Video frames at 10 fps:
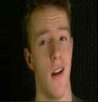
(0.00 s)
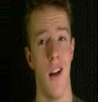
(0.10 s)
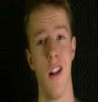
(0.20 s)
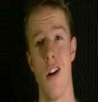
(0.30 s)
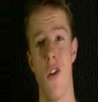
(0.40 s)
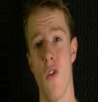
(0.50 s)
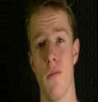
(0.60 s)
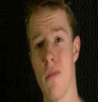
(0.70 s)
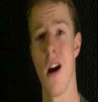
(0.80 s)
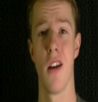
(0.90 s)
Hello,
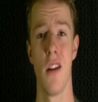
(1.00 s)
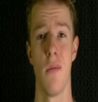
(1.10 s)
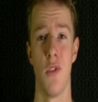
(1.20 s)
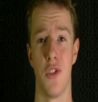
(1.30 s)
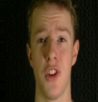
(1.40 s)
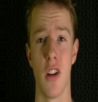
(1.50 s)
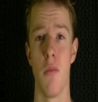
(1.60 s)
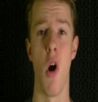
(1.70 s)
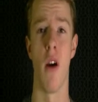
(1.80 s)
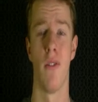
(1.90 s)
my name is
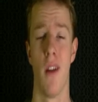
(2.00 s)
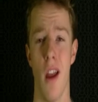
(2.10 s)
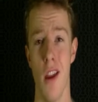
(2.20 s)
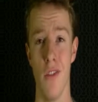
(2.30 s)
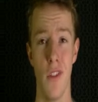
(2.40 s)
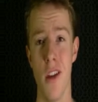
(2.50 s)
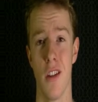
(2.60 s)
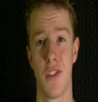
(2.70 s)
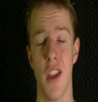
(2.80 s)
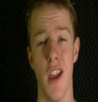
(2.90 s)
Tinkabuff, and
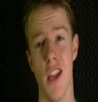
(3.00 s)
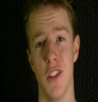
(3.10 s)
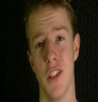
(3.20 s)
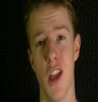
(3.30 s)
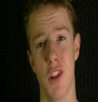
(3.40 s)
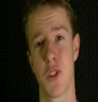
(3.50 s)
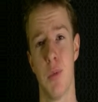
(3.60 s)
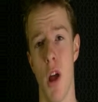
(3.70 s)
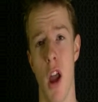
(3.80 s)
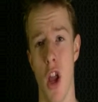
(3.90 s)
this is Let's
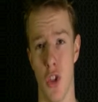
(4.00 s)
Play